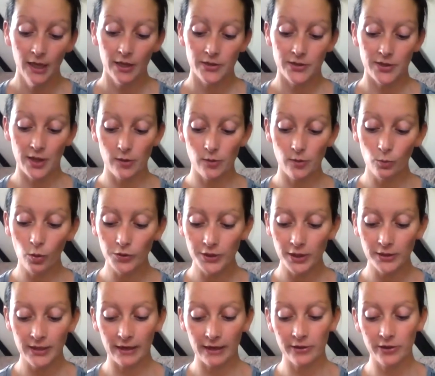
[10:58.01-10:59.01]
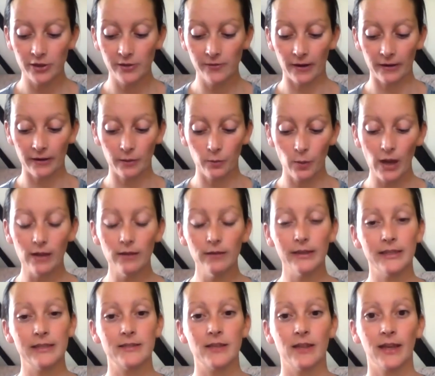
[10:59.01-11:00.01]
So what doTERRA do very well
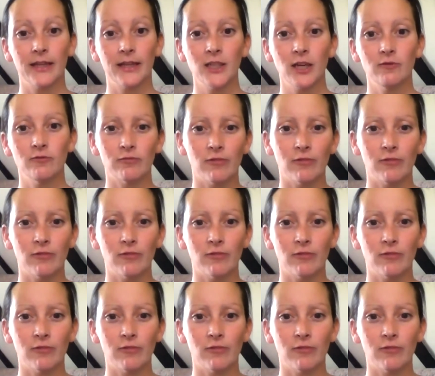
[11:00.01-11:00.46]
is that they don't